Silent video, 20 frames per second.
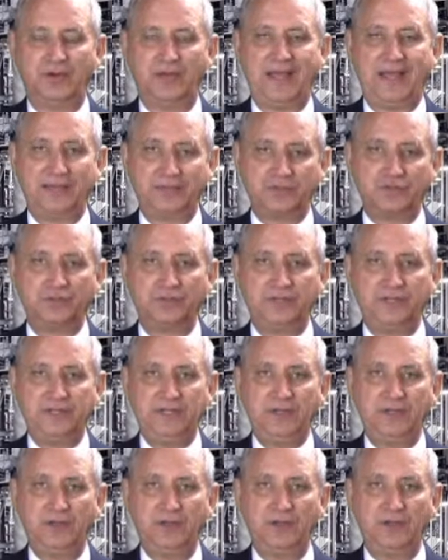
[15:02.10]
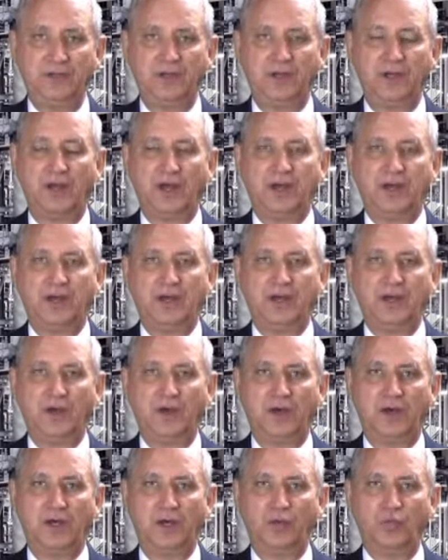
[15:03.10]
Actually,
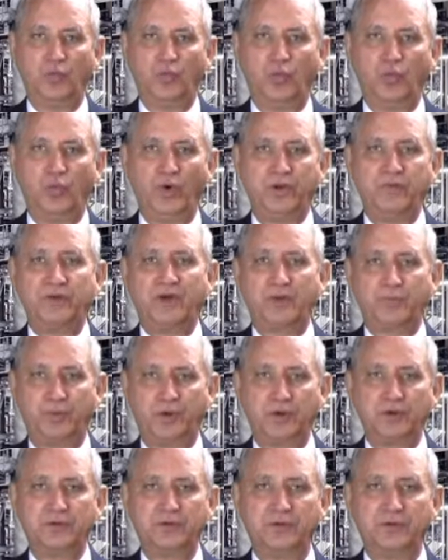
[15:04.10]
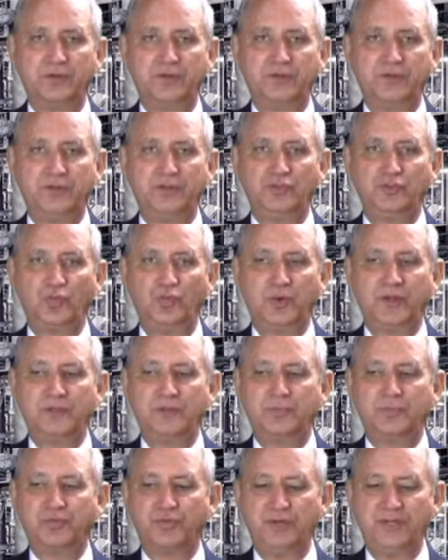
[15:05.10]
one of our partners is one of
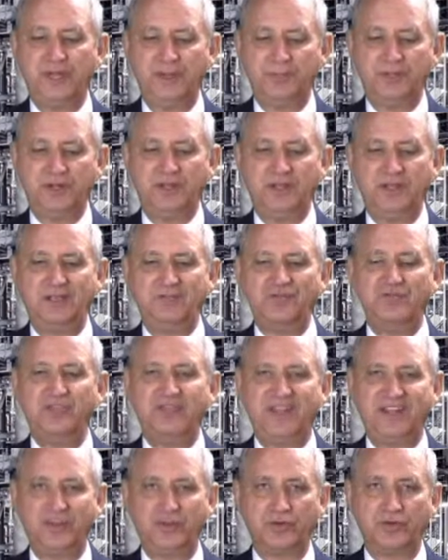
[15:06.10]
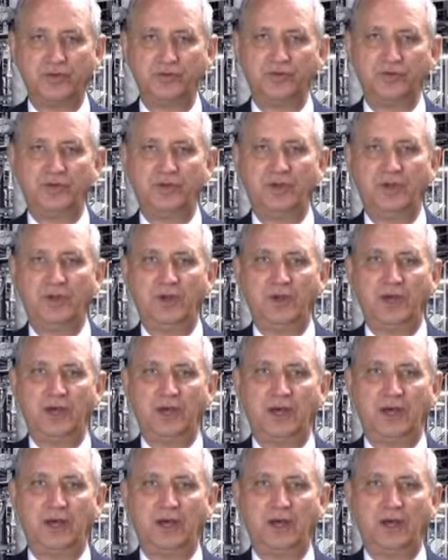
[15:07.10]
the preeminent inventors
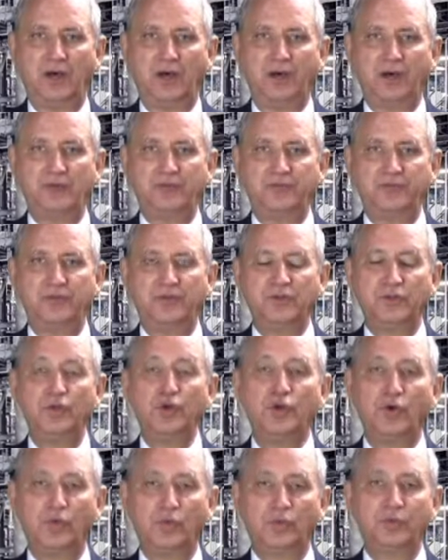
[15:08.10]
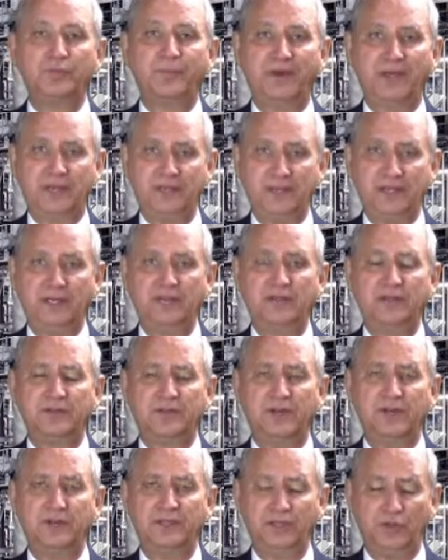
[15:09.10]
of gold mining
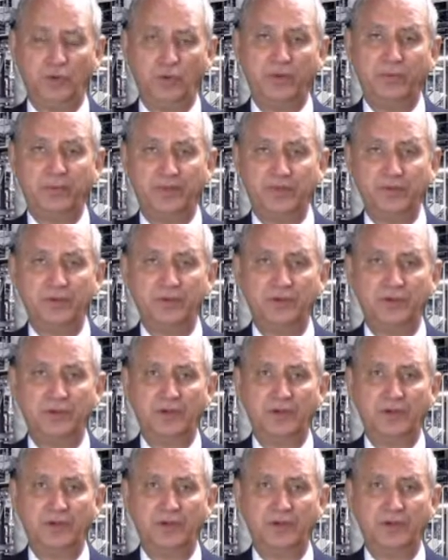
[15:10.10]
equipment.